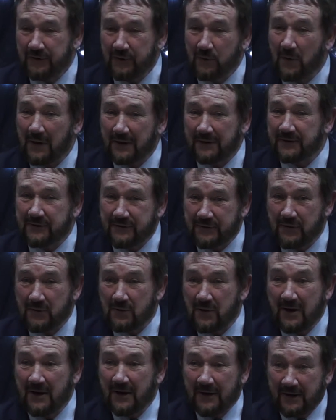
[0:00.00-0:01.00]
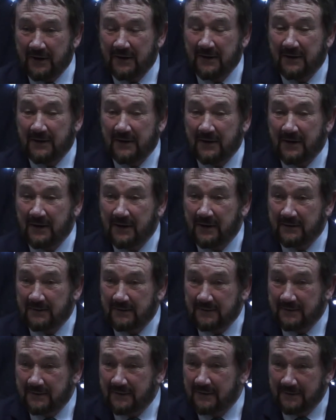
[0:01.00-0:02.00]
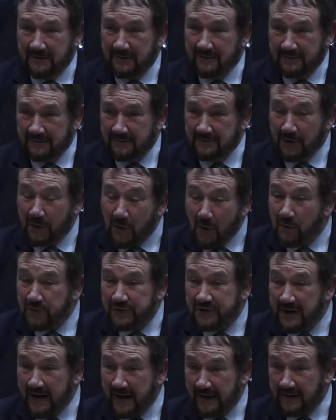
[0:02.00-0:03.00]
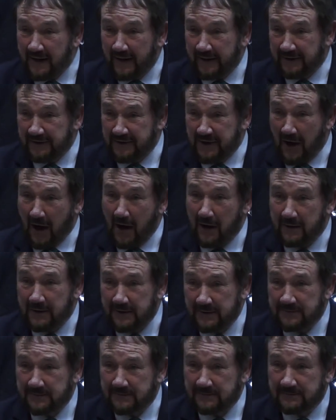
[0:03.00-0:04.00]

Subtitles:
you want to negotiate like a dog.